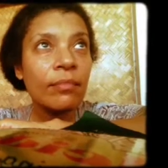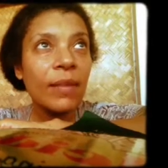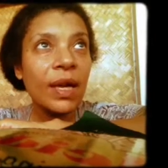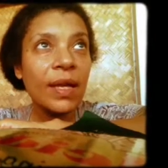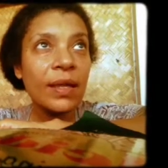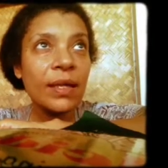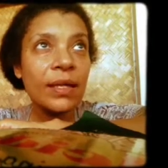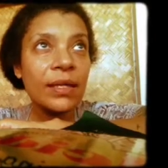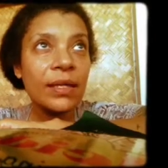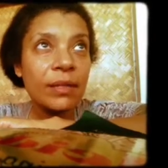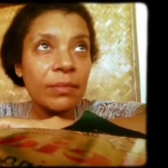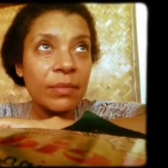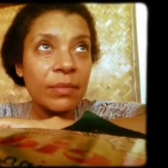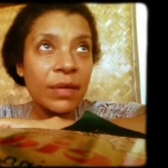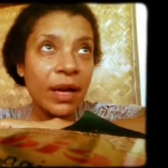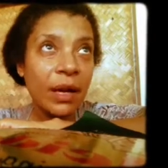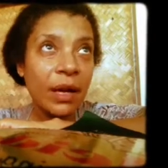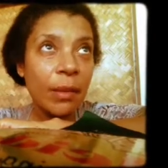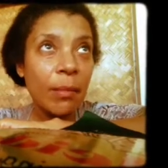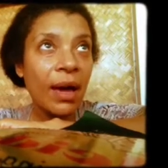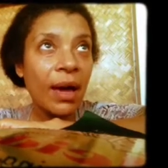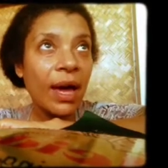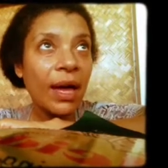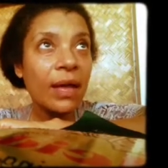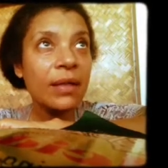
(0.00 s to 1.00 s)
And then some
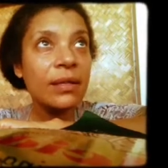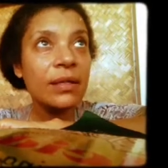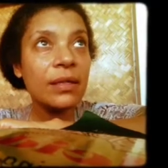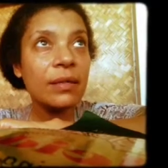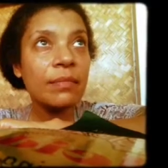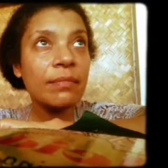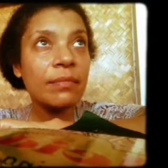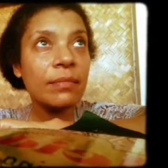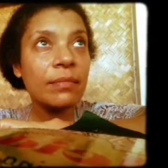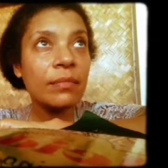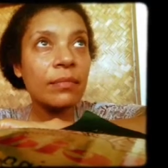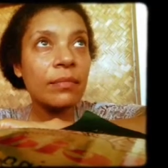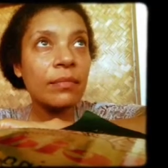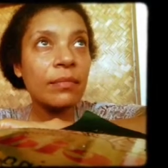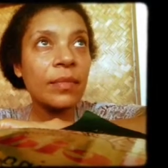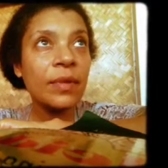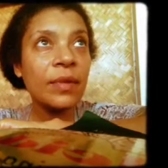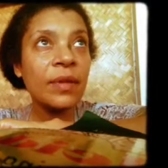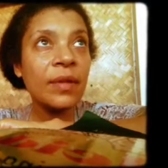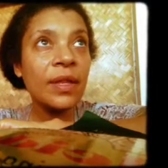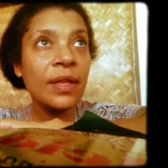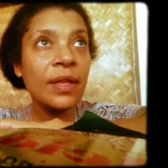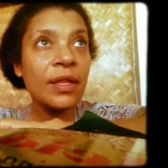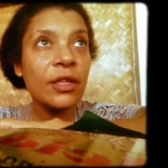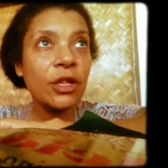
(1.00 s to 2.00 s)
time passed.
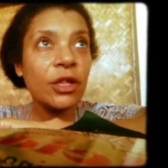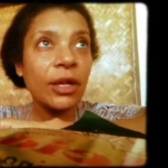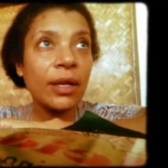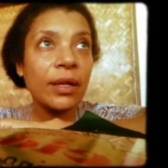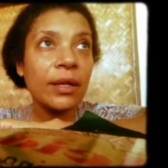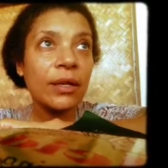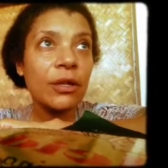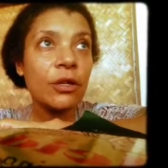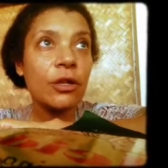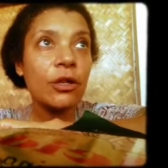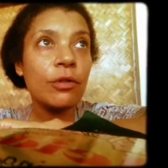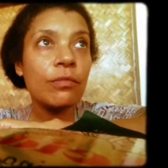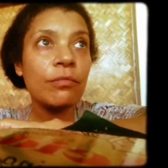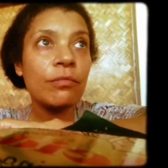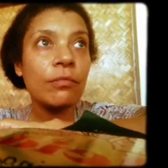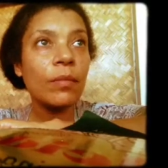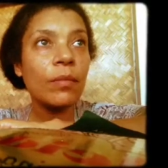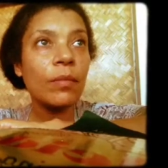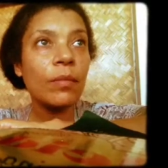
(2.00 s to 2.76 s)
And then the challenge